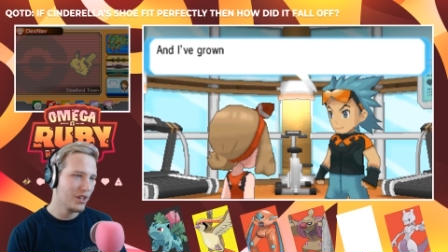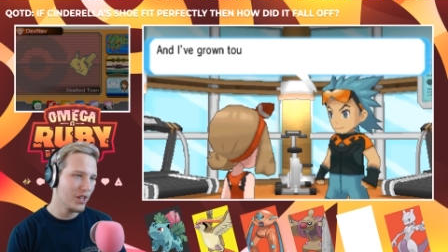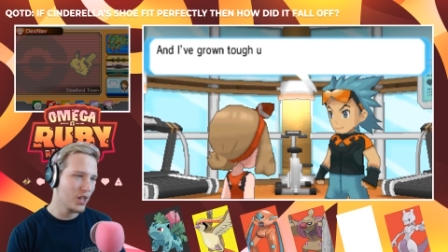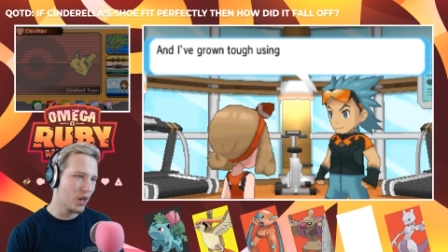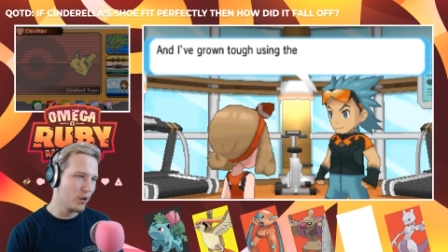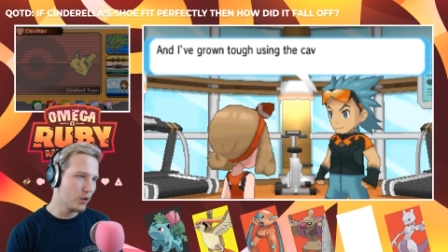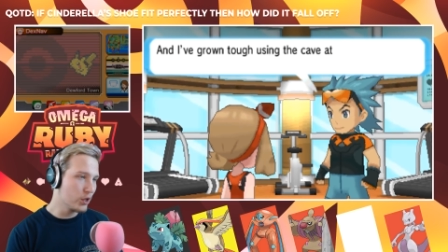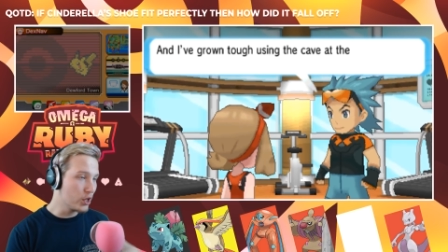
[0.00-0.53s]

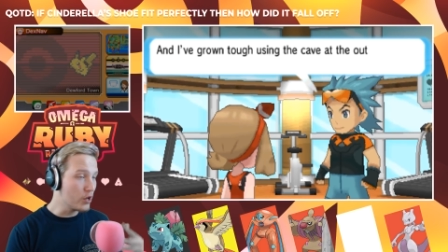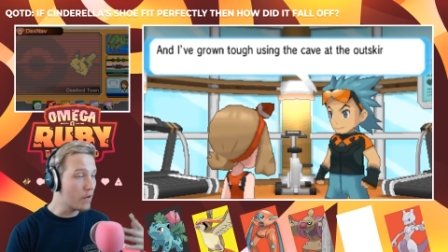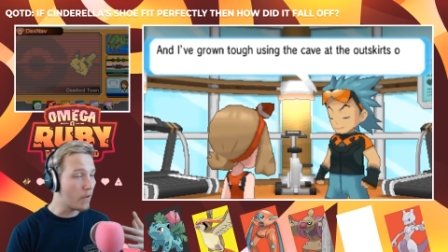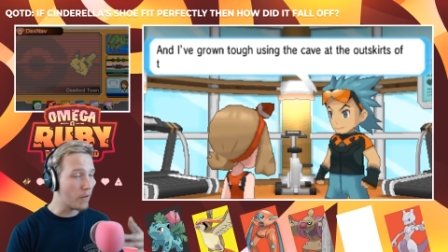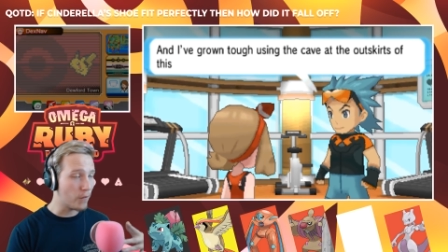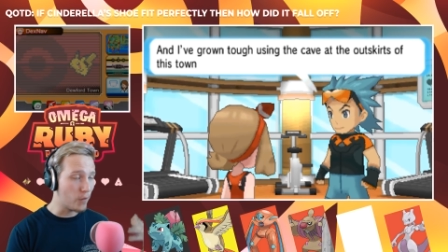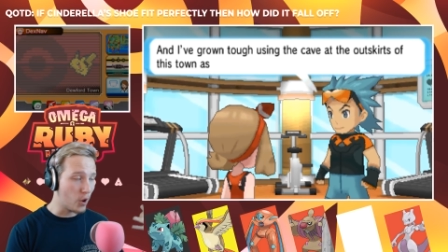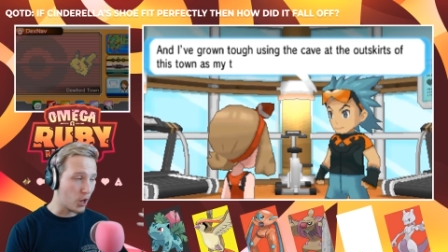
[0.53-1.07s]
Now you're getting all
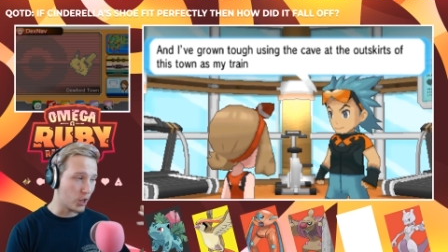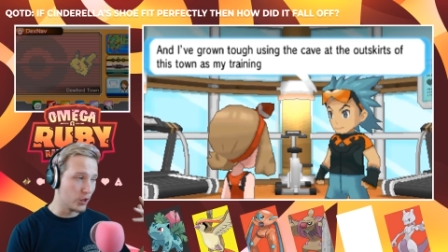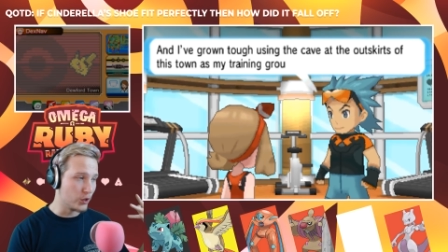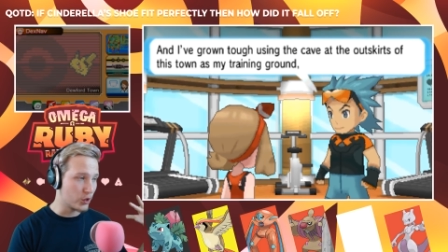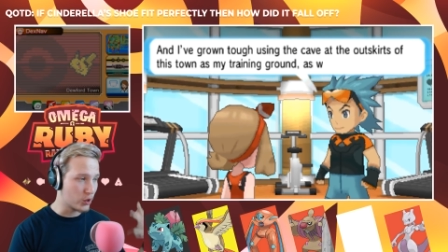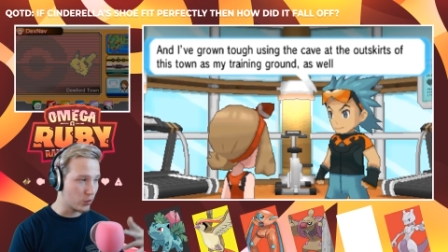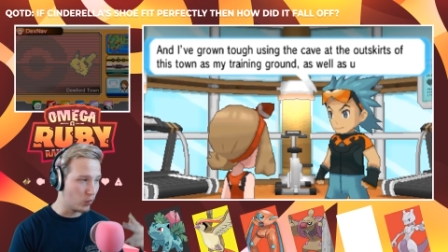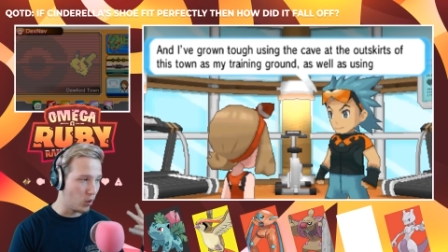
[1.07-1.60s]
fucking
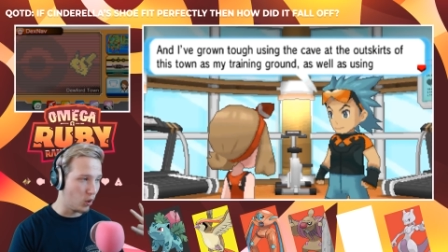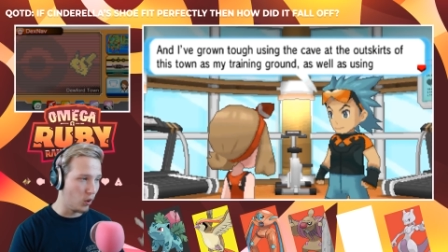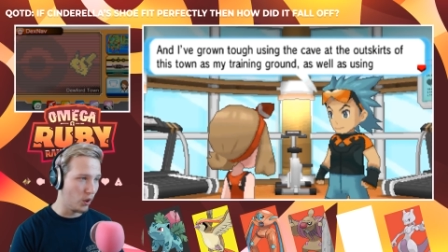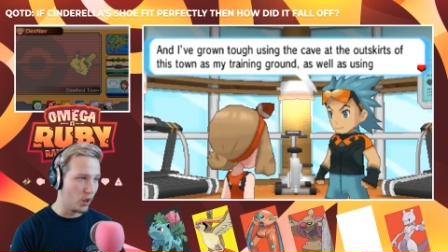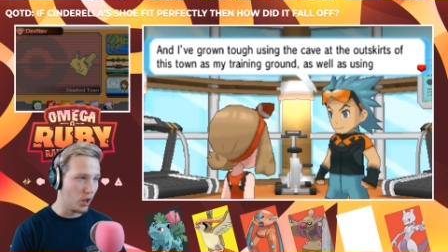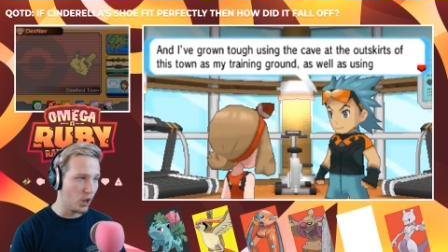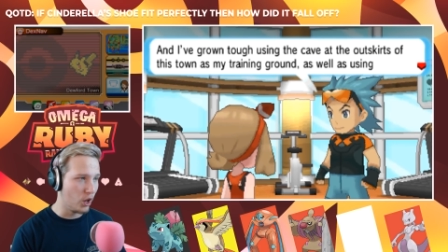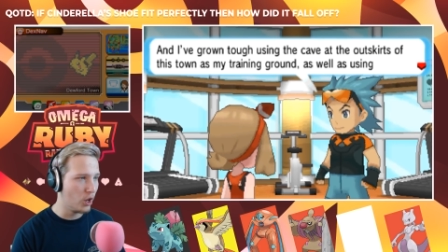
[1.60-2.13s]
swole,
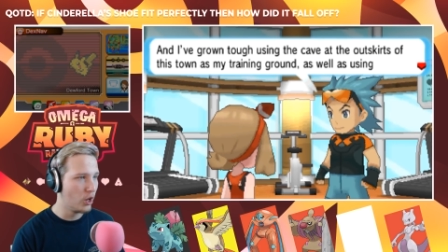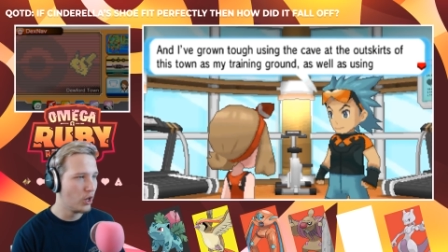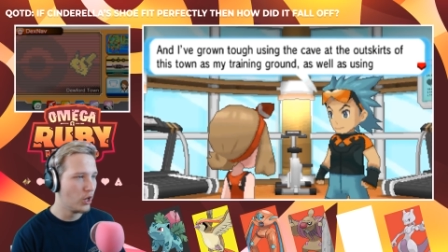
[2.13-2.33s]
dude.